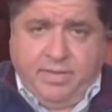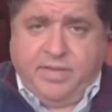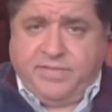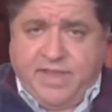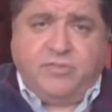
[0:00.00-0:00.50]

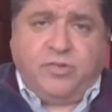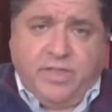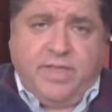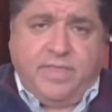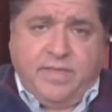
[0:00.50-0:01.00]
essentially,
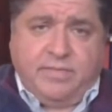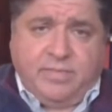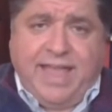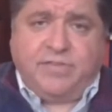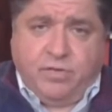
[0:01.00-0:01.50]
the
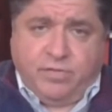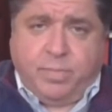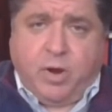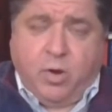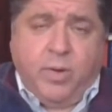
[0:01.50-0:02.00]
last year's
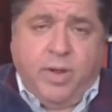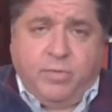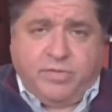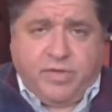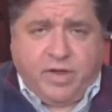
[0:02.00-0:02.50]
borrowing
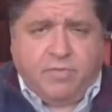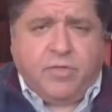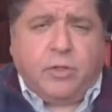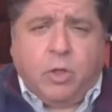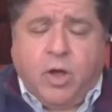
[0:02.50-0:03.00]
was to cover
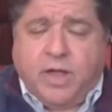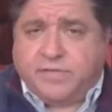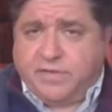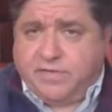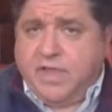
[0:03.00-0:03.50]
the
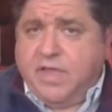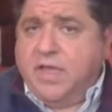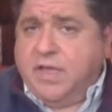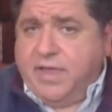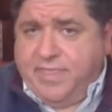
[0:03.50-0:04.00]
losses
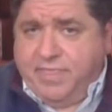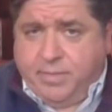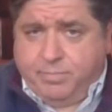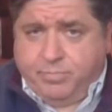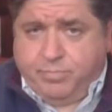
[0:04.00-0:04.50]
in
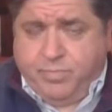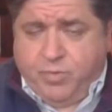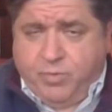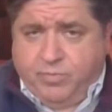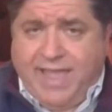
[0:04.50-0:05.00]
the
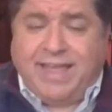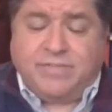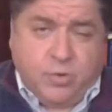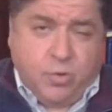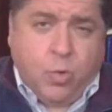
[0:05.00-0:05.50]

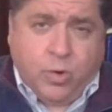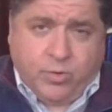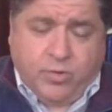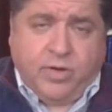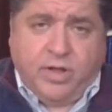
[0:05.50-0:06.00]
last
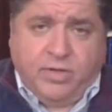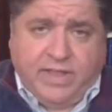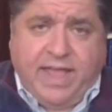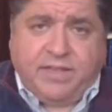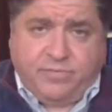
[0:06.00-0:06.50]
quarter of
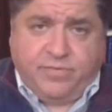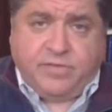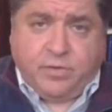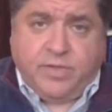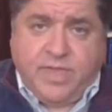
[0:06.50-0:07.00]
last
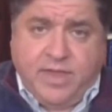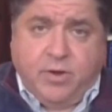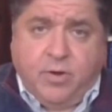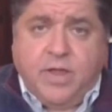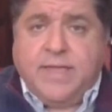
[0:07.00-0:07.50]
fiscal
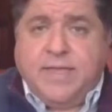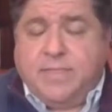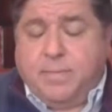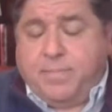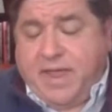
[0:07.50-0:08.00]
year.
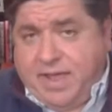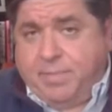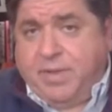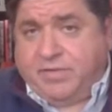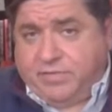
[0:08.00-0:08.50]
The
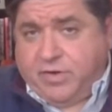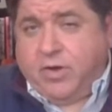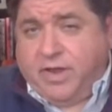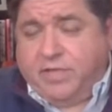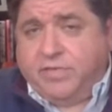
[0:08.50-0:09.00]
pandemic
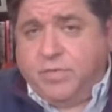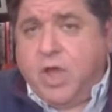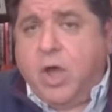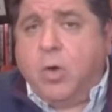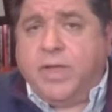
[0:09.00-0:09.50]
started, as you
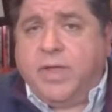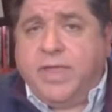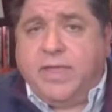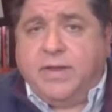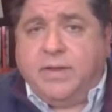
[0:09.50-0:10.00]
know,